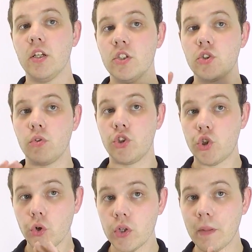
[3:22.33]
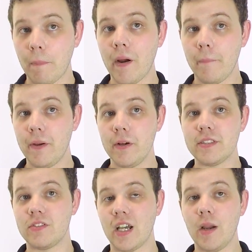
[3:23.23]
So during the periods
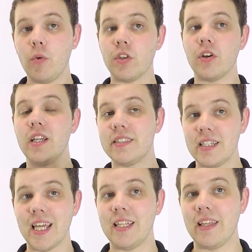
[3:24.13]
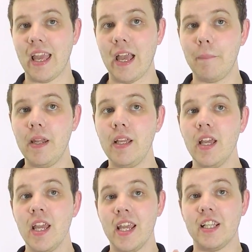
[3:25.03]
of time when there isn't anything happening,
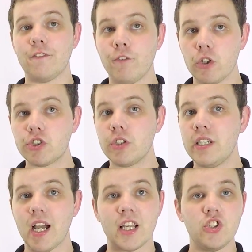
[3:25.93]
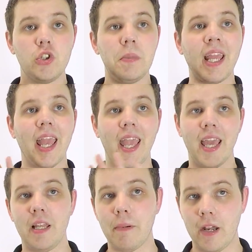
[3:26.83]
it's virtually not consuming
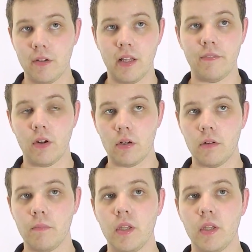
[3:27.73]
any battery life at all.